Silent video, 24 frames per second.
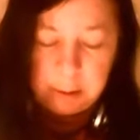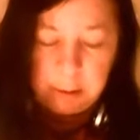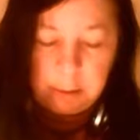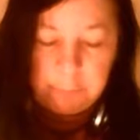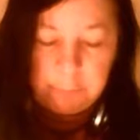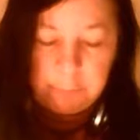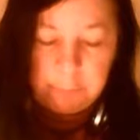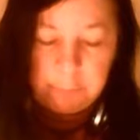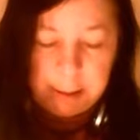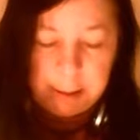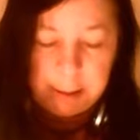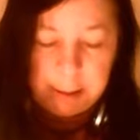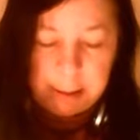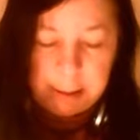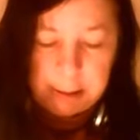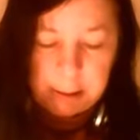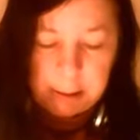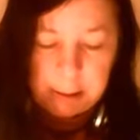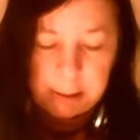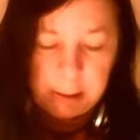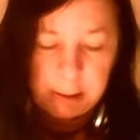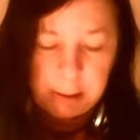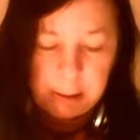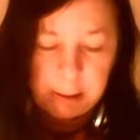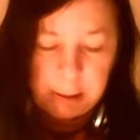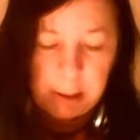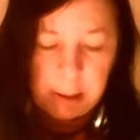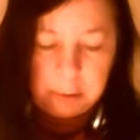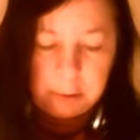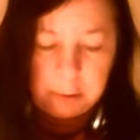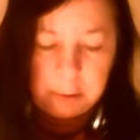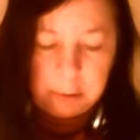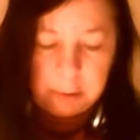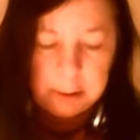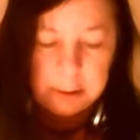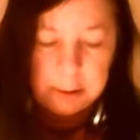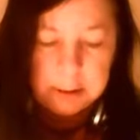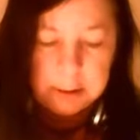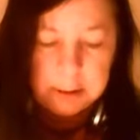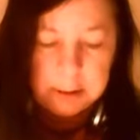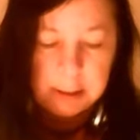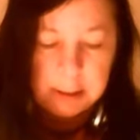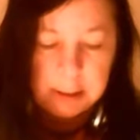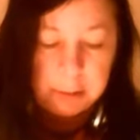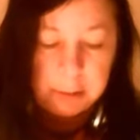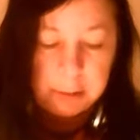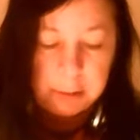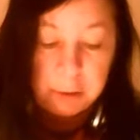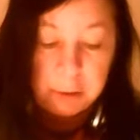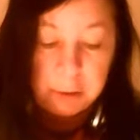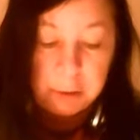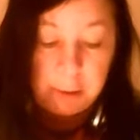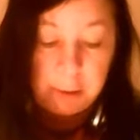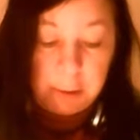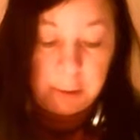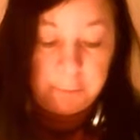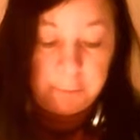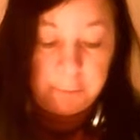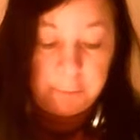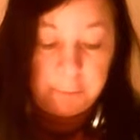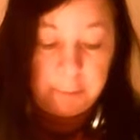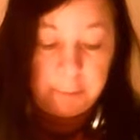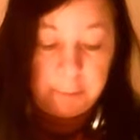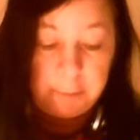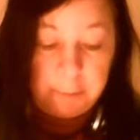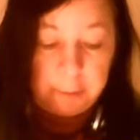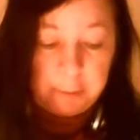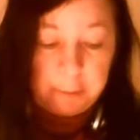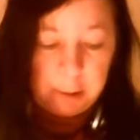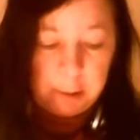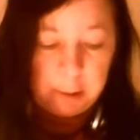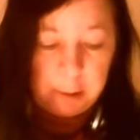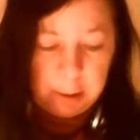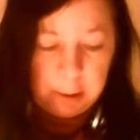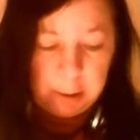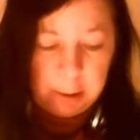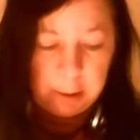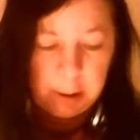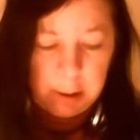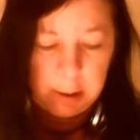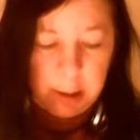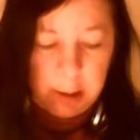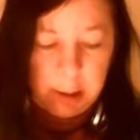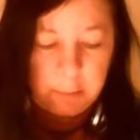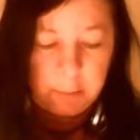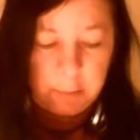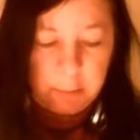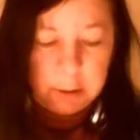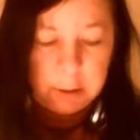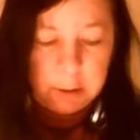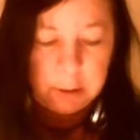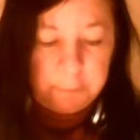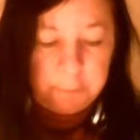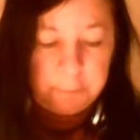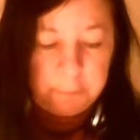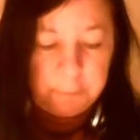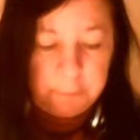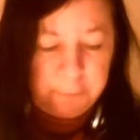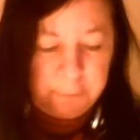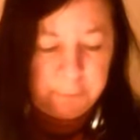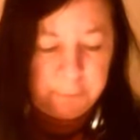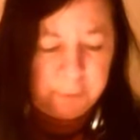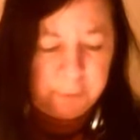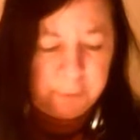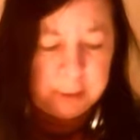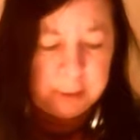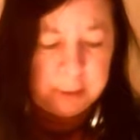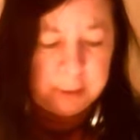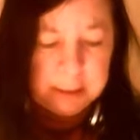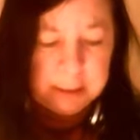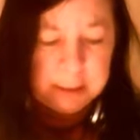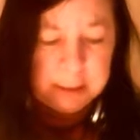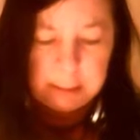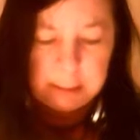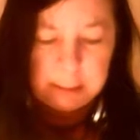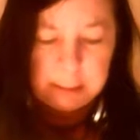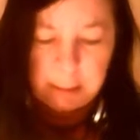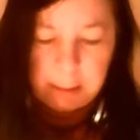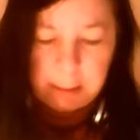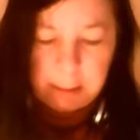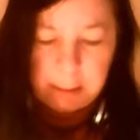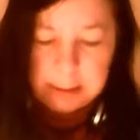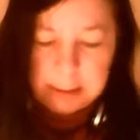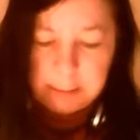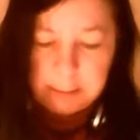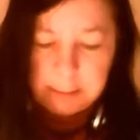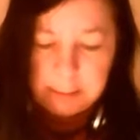Finally, I could not stay with Julia forever. I wrote him furious emails,